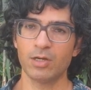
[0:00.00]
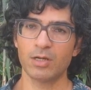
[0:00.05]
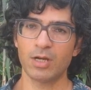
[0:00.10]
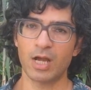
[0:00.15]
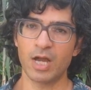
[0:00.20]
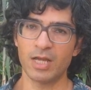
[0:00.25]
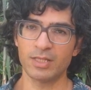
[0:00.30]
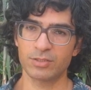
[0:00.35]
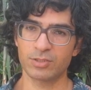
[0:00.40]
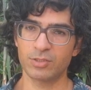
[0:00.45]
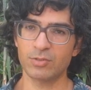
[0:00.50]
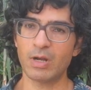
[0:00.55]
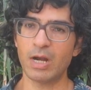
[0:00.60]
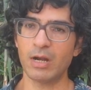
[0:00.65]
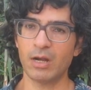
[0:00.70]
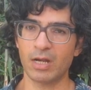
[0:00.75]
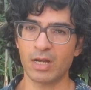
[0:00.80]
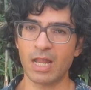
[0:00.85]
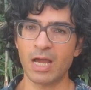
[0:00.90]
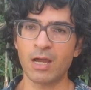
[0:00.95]
and you
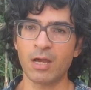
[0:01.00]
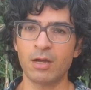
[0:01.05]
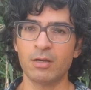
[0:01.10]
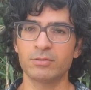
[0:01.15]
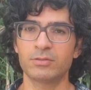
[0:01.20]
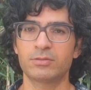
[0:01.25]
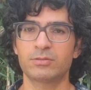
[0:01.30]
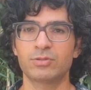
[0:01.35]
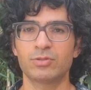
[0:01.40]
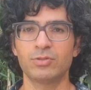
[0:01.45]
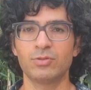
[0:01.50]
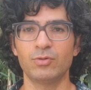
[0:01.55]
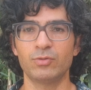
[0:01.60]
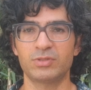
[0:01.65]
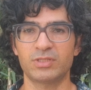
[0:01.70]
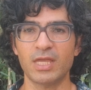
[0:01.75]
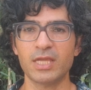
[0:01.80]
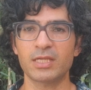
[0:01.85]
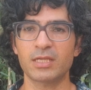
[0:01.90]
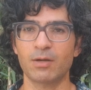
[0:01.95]
are allowed to
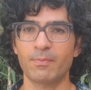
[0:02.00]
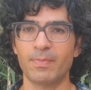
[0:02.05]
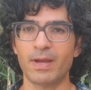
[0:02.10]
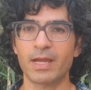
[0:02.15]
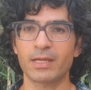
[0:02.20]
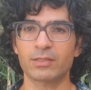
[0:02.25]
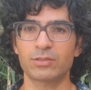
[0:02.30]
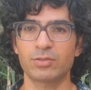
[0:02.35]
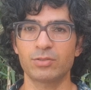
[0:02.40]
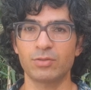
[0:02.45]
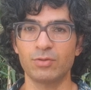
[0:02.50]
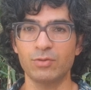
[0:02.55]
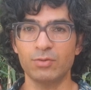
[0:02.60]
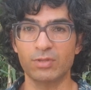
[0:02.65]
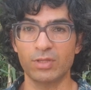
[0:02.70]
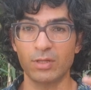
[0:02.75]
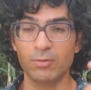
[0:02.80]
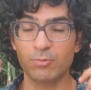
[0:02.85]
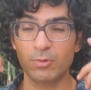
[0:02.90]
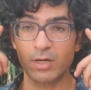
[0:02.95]
take her back to
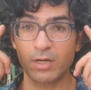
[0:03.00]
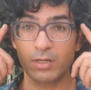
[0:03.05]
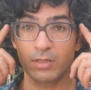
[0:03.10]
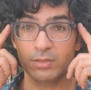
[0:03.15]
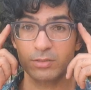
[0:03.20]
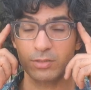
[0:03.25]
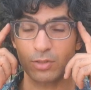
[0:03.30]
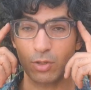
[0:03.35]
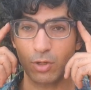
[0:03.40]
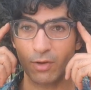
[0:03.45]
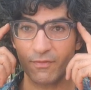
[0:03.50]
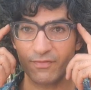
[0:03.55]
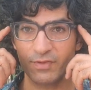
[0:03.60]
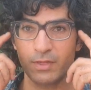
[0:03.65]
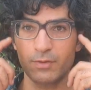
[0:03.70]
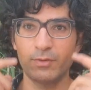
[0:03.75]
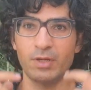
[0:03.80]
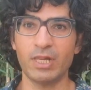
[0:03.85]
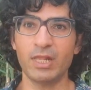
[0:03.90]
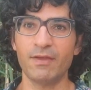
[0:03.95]
the world of
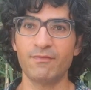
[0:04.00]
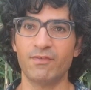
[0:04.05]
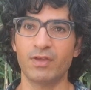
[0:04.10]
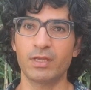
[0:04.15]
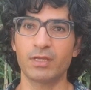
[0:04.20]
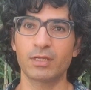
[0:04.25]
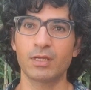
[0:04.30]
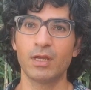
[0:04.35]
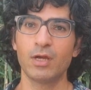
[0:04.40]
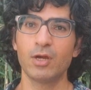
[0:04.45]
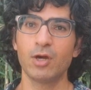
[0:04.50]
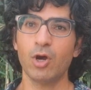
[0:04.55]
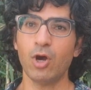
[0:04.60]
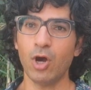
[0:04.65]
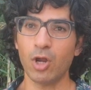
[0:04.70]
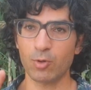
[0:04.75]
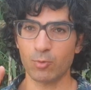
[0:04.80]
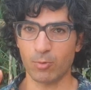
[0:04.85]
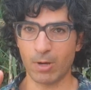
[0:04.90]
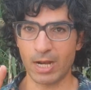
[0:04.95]
the living
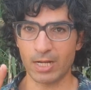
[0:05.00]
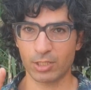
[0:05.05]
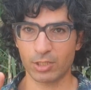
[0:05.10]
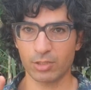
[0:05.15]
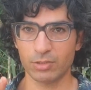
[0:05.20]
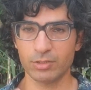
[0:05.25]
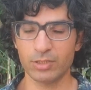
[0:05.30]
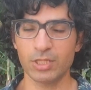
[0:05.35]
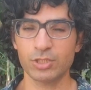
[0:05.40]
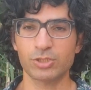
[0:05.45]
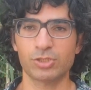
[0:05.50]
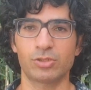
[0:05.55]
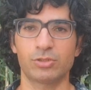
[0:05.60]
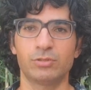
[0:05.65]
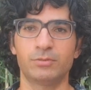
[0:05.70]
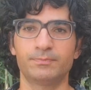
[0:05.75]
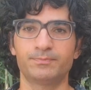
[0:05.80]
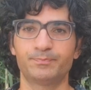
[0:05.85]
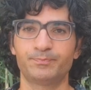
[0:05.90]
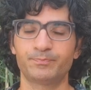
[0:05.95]
on one condition.